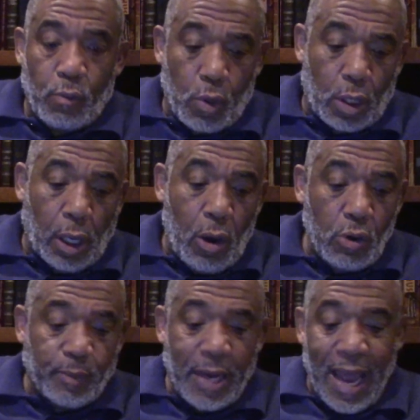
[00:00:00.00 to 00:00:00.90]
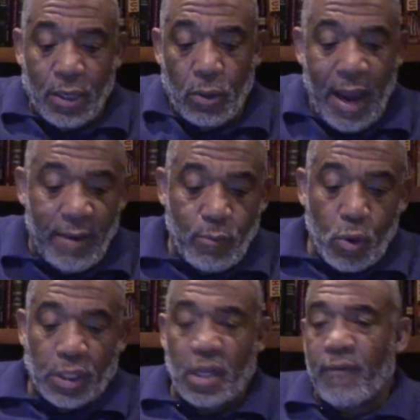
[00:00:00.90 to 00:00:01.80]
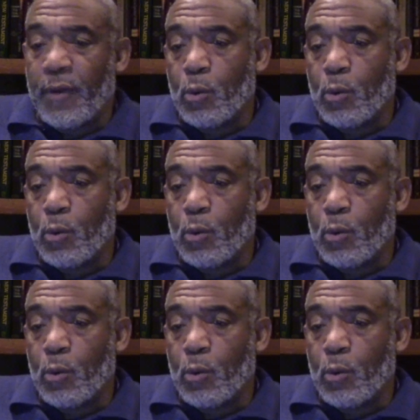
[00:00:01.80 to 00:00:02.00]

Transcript: we'll close, but I do have more stuff